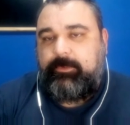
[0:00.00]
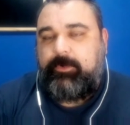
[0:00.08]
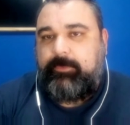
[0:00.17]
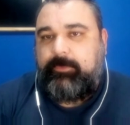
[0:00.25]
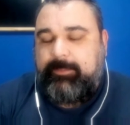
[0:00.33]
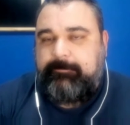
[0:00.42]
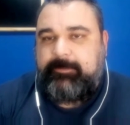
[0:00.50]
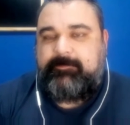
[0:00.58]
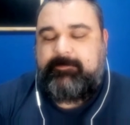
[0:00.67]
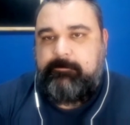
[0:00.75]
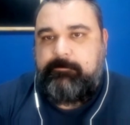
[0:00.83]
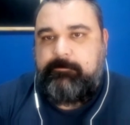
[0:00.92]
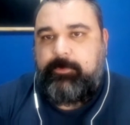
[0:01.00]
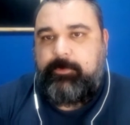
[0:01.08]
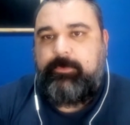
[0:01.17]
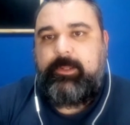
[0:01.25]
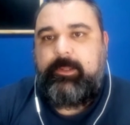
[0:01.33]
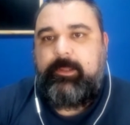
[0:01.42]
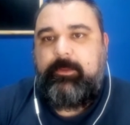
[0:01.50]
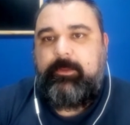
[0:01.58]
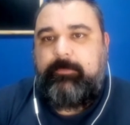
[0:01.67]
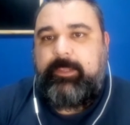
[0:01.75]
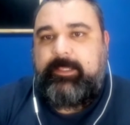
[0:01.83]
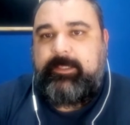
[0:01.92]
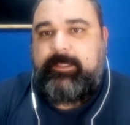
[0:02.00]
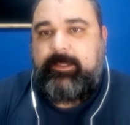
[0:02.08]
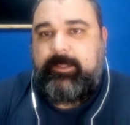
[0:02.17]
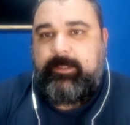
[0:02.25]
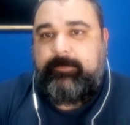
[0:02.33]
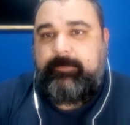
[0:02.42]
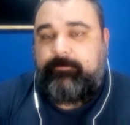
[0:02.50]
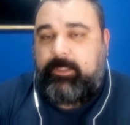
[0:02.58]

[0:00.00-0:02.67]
Keep it simple. Make a